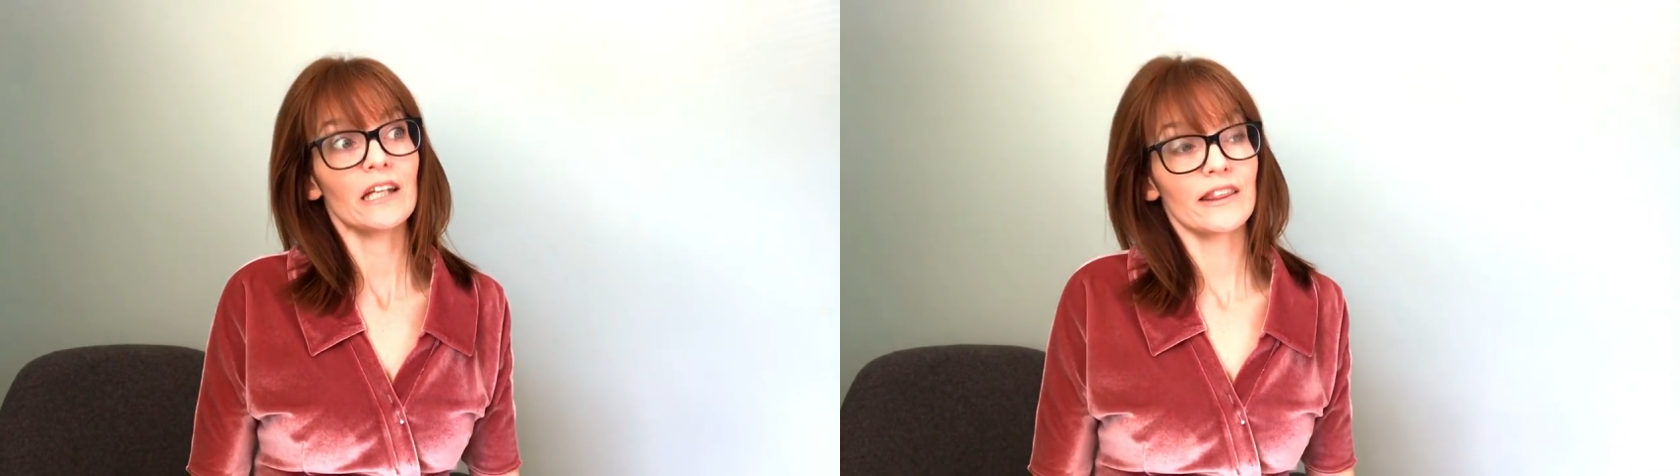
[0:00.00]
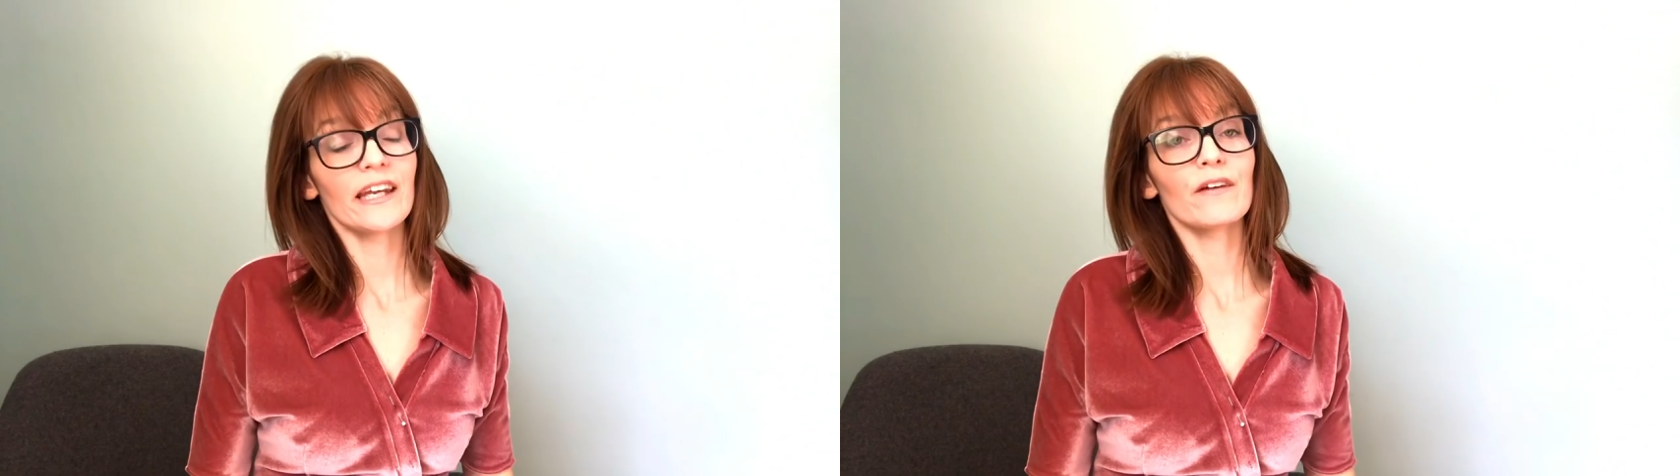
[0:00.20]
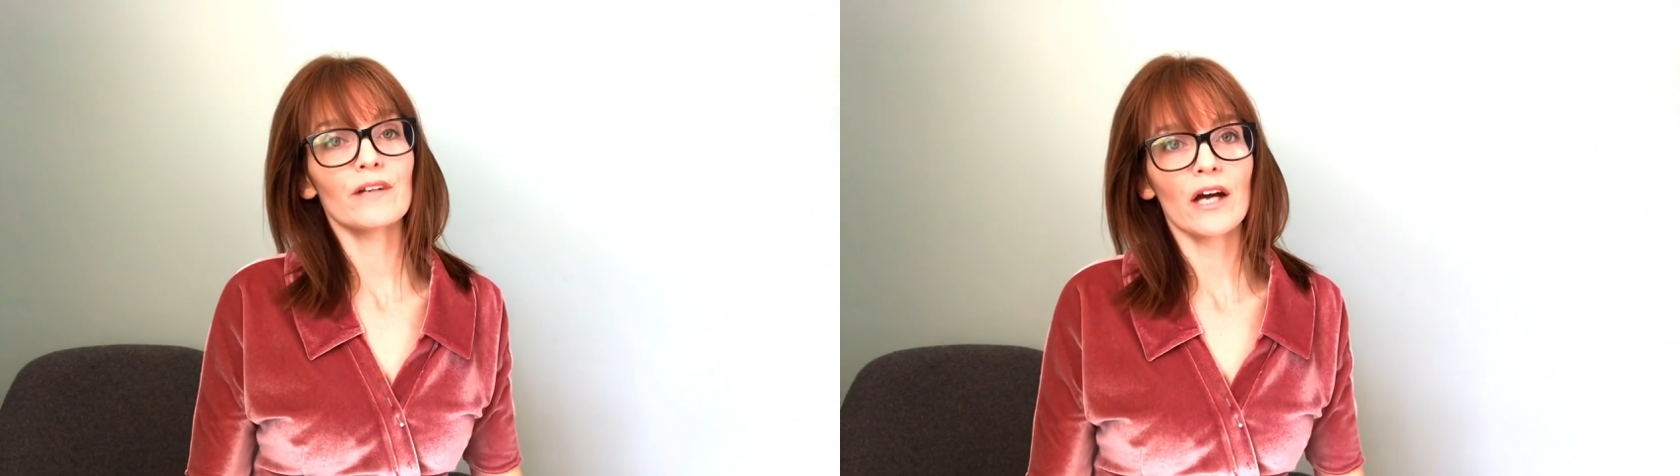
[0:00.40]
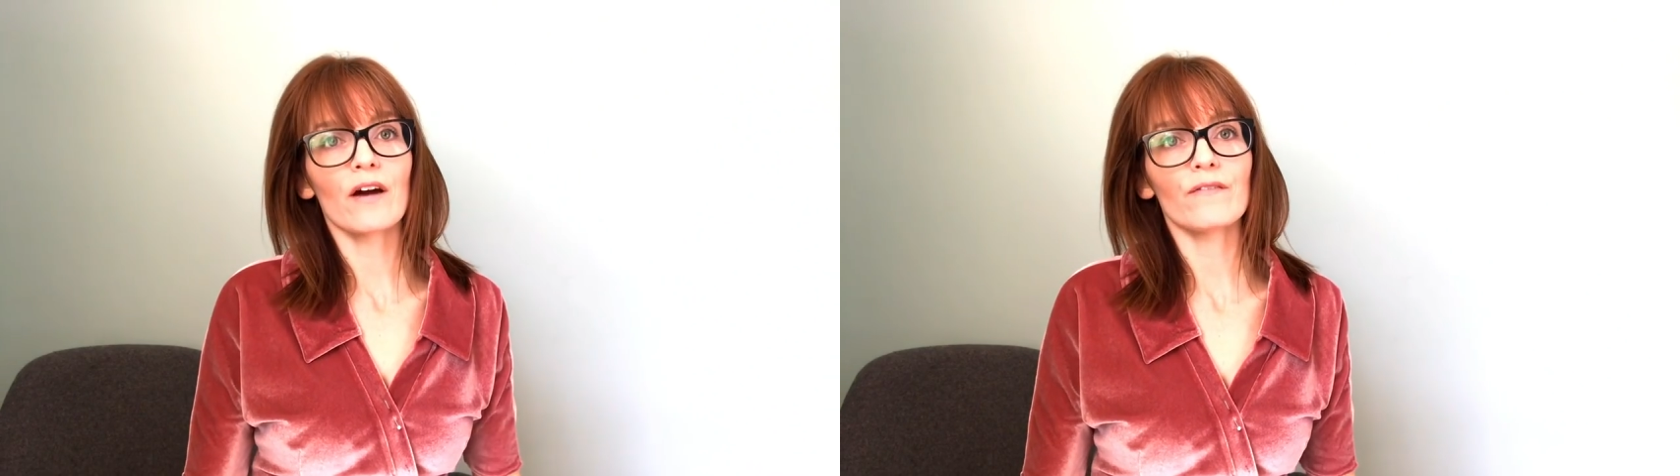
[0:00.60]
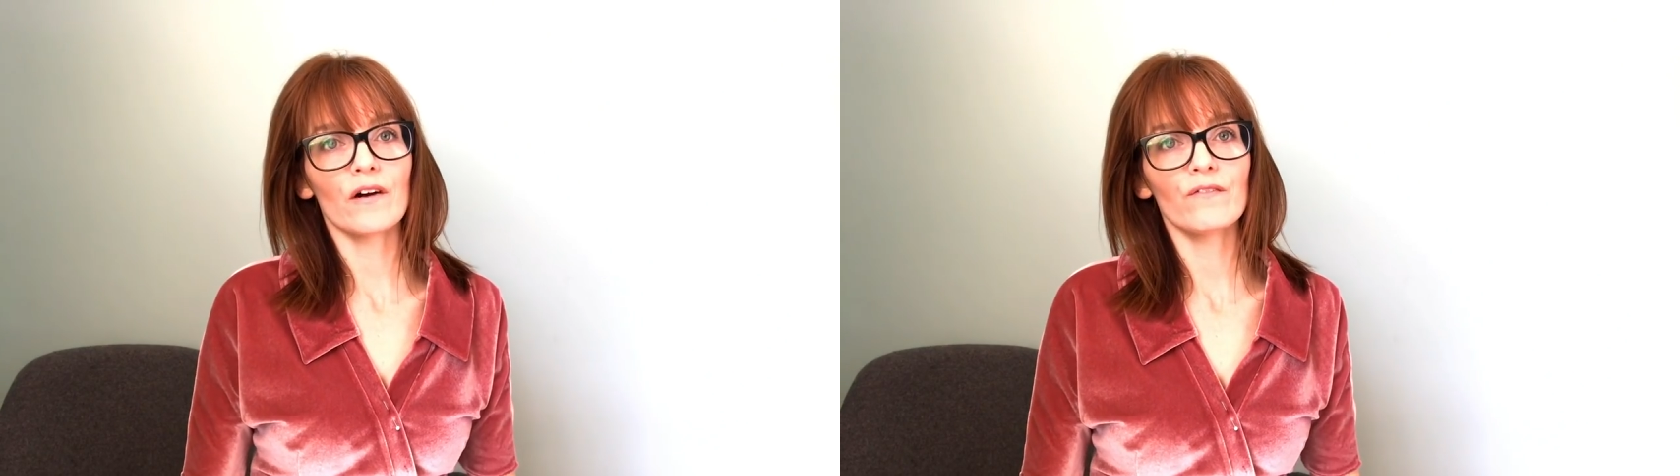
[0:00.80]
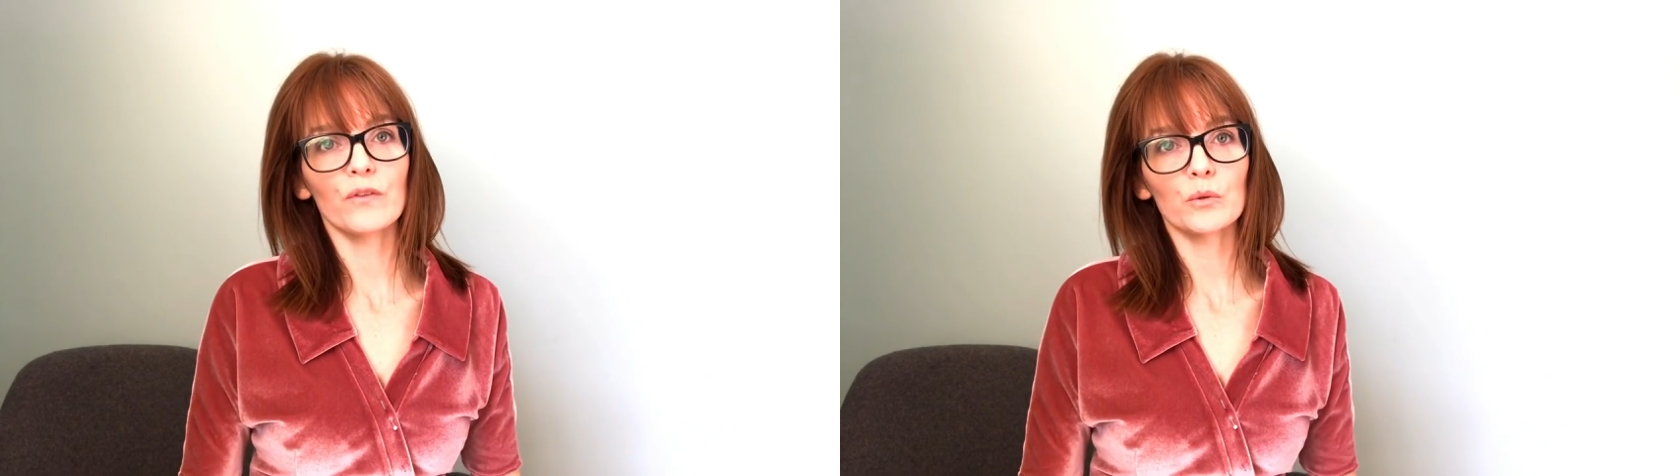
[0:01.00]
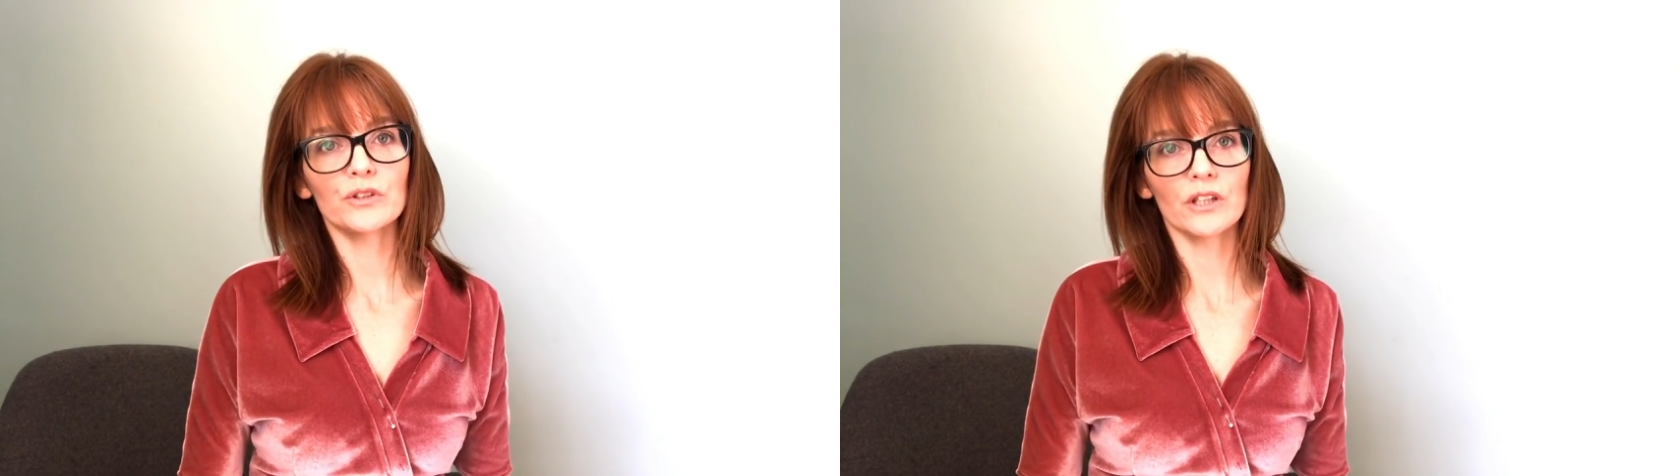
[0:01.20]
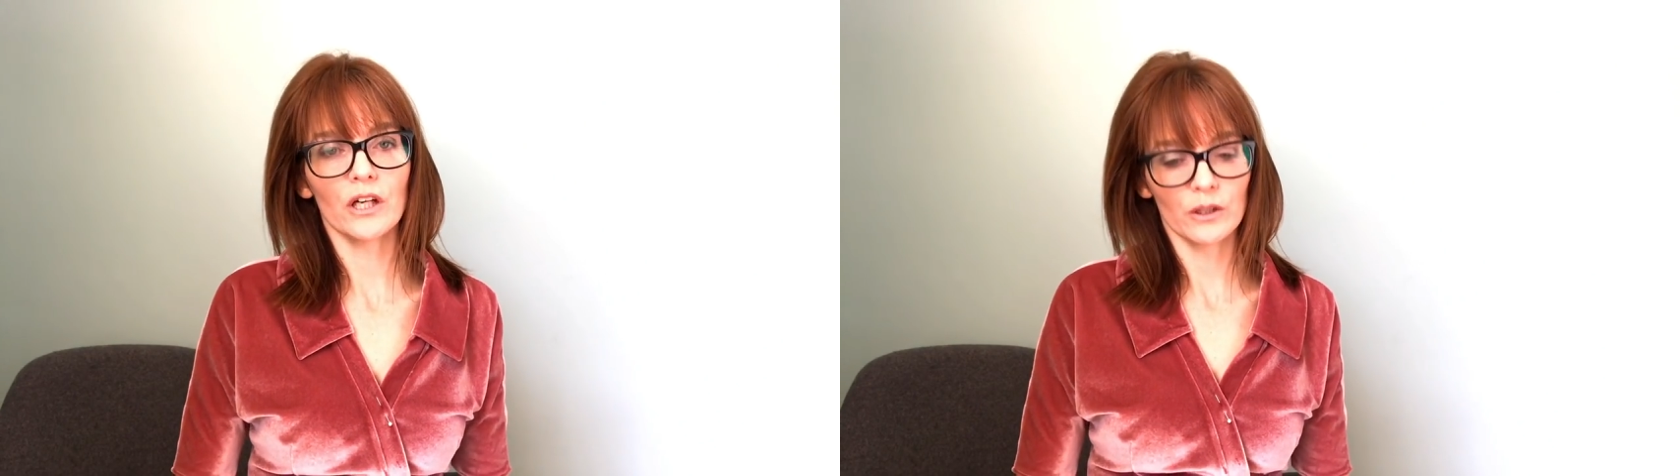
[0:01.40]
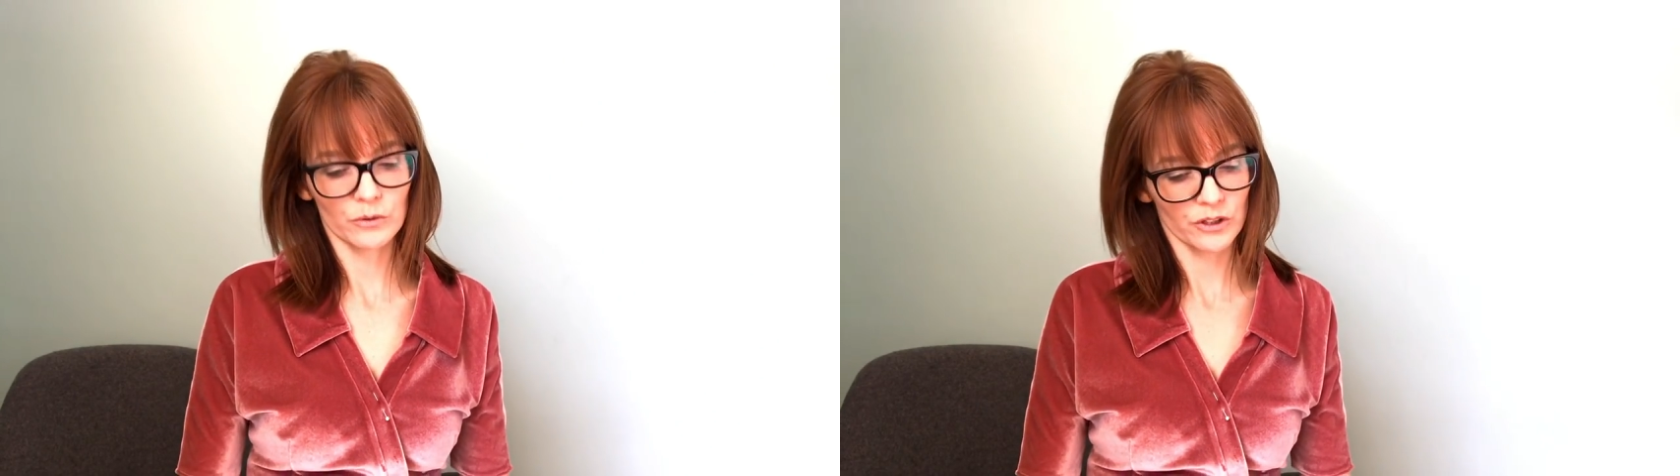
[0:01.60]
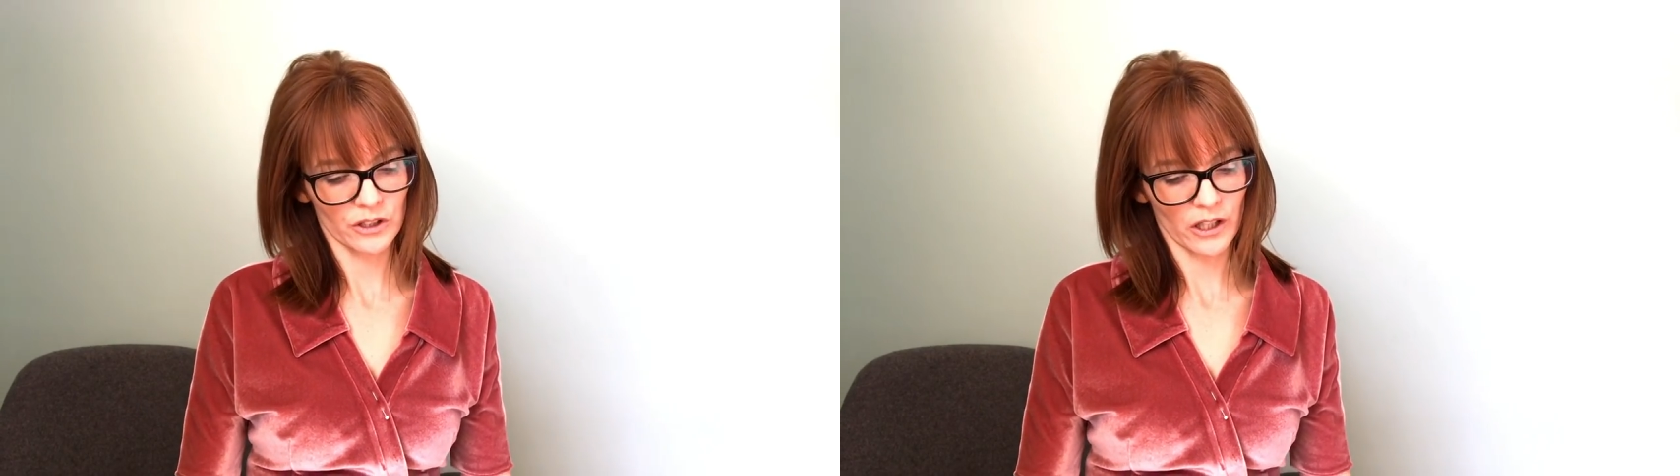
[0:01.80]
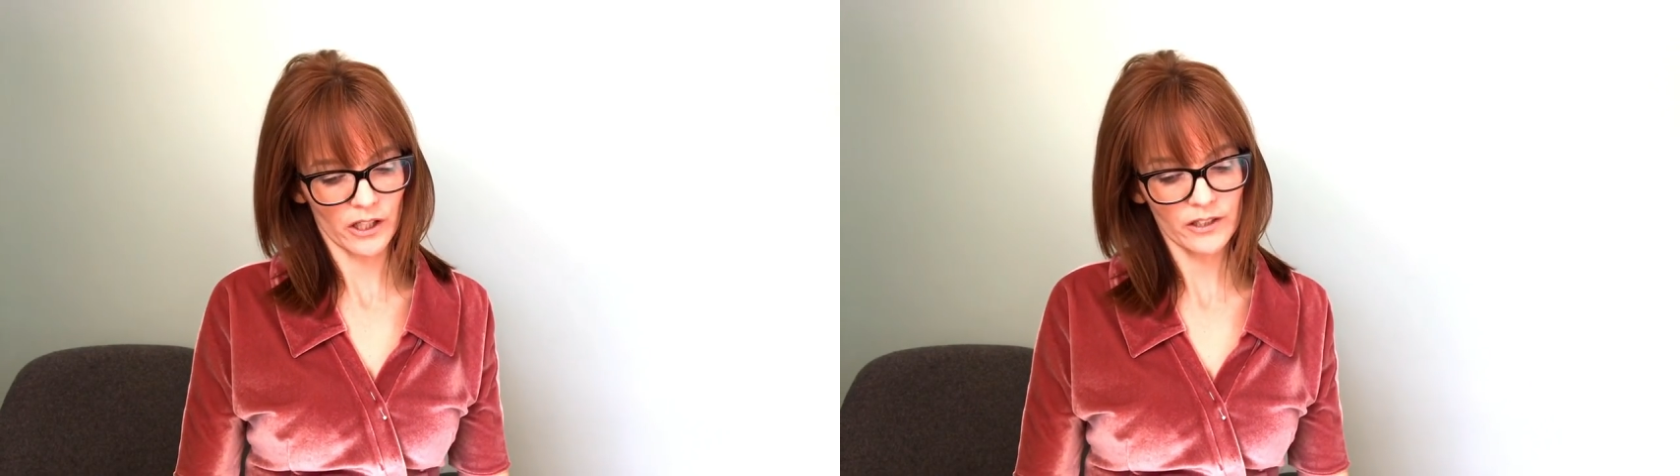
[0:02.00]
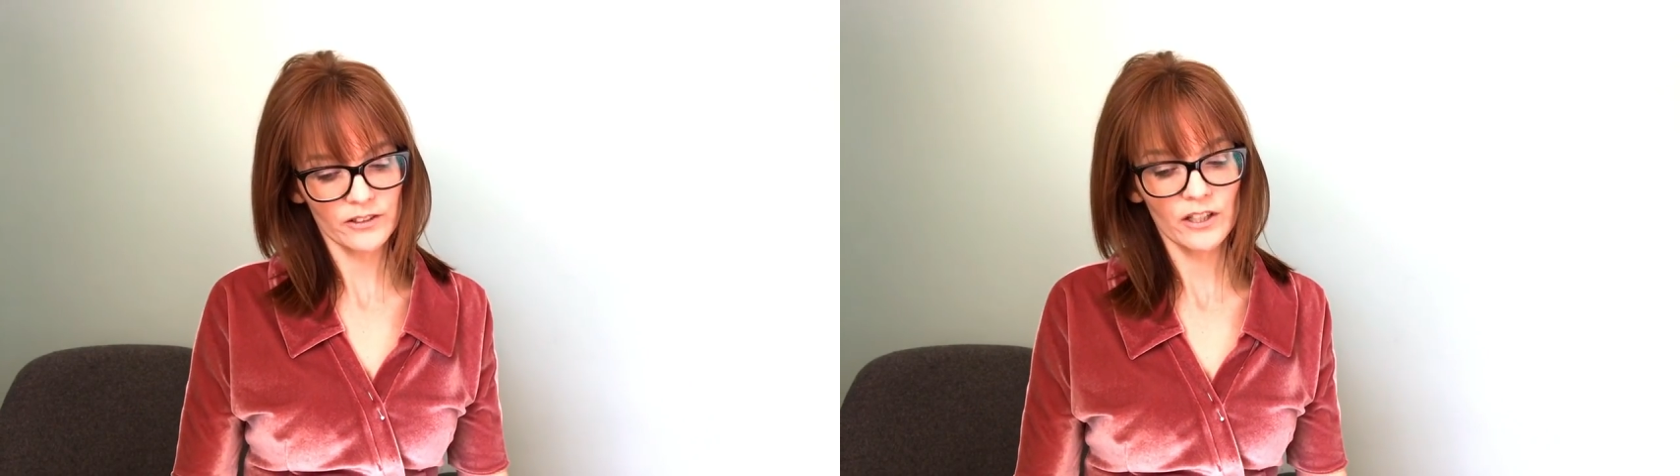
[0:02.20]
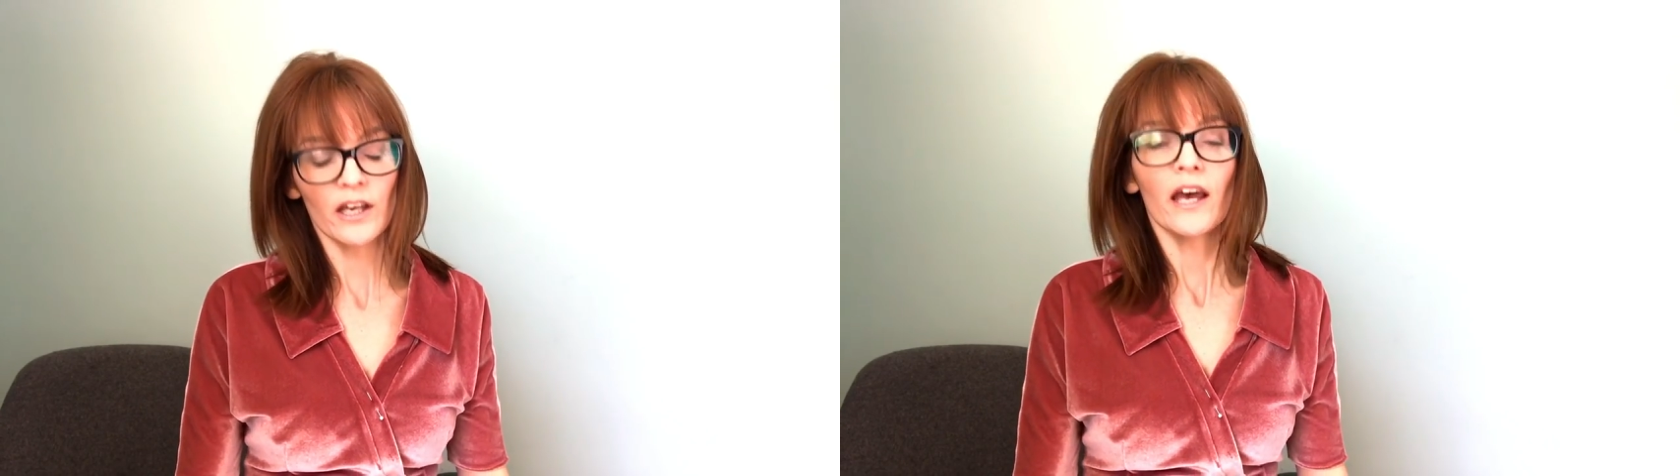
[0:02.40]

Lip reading: near enough a full circle skirt,